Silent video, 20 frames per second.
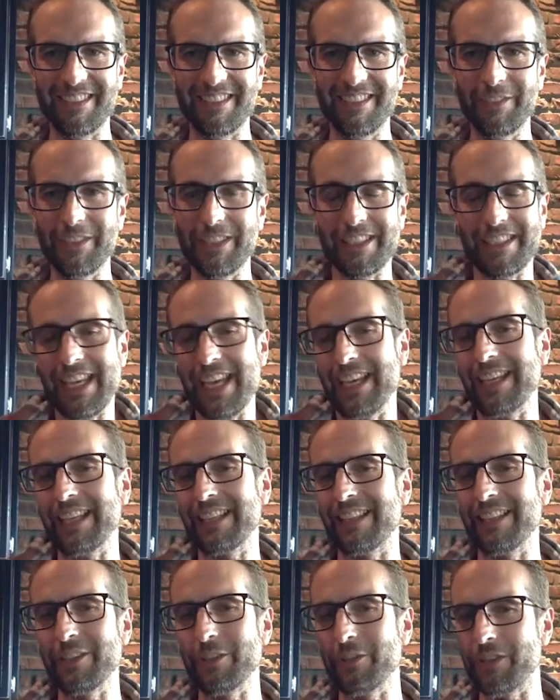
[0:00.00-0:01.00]
we just can't get
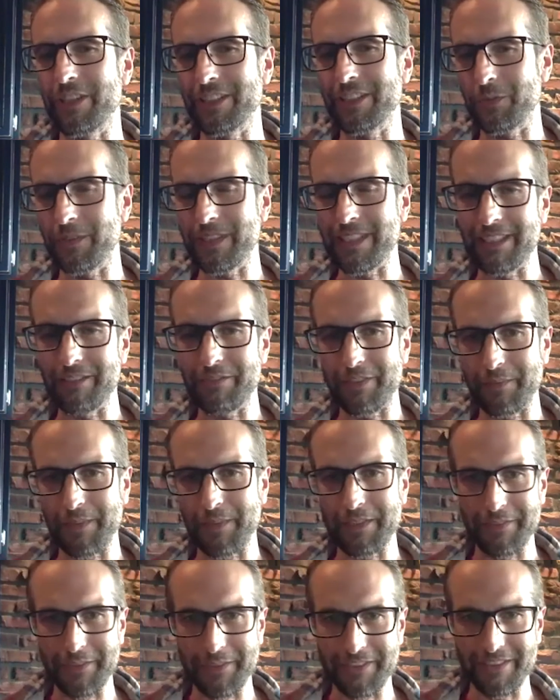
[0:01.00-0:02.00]
the nutrients we need from our
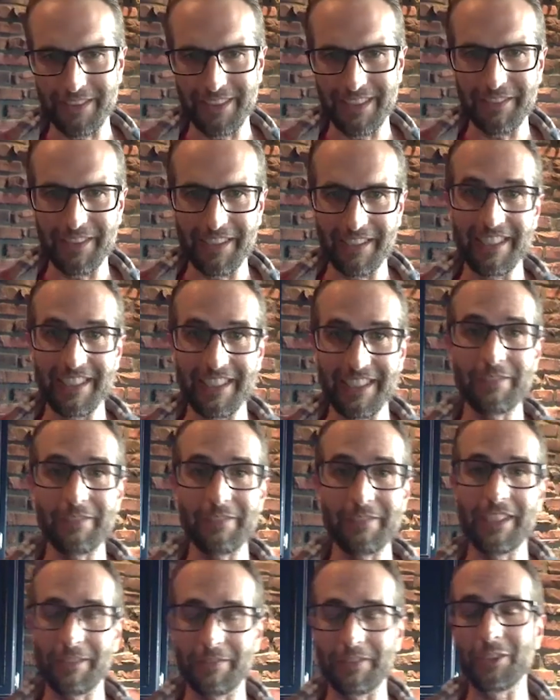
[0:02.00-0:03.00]
food even even
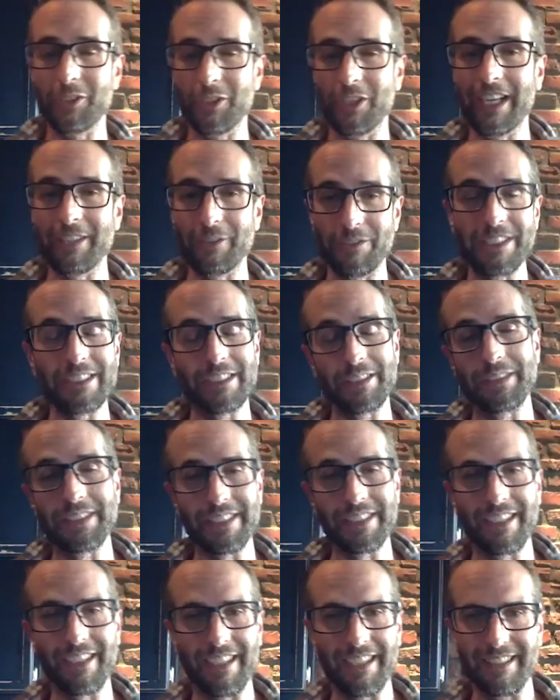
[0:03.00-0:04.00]
if you're trying really really
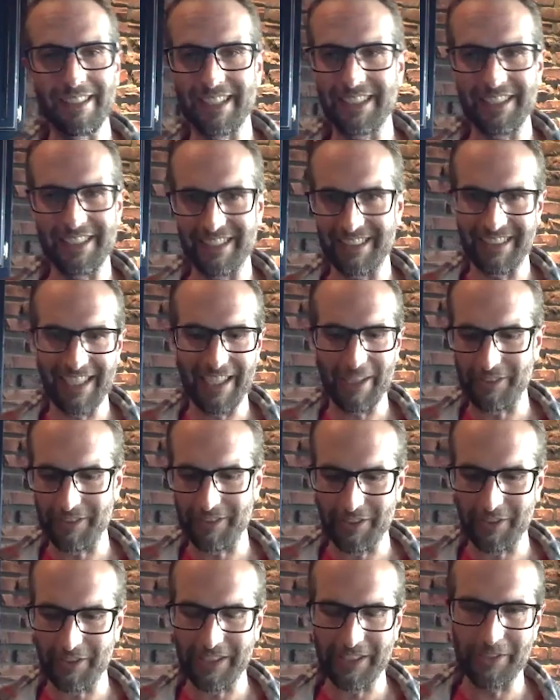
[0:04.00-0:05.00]
hard unless you're out
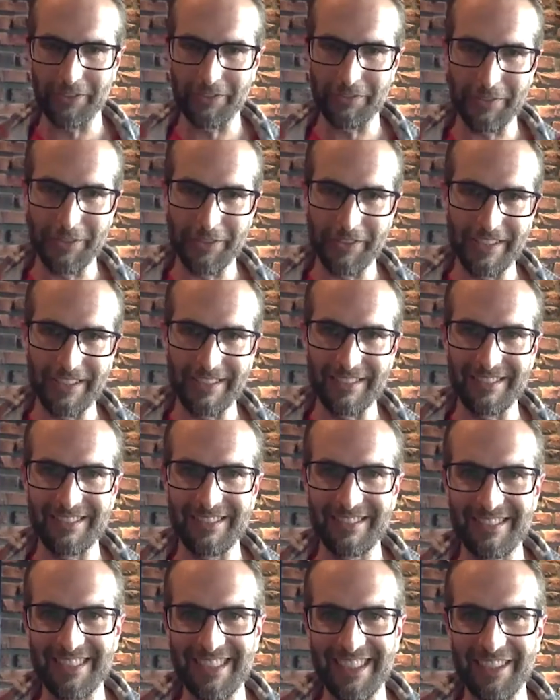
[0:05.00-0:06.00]
growing your own food and
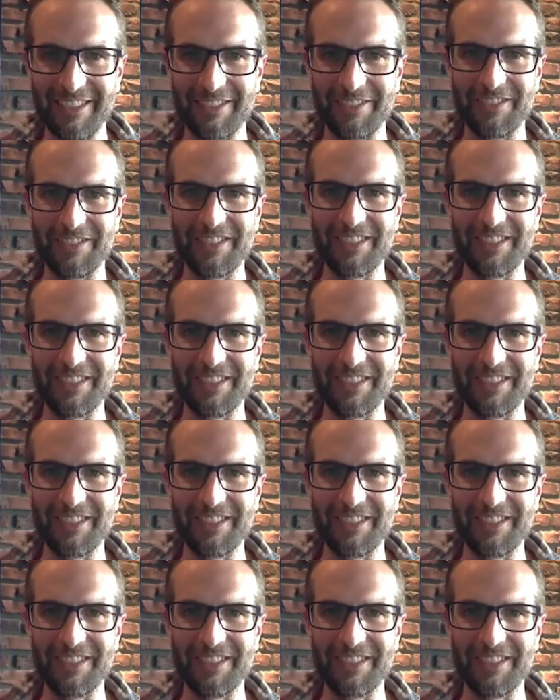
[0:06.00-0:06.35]
you know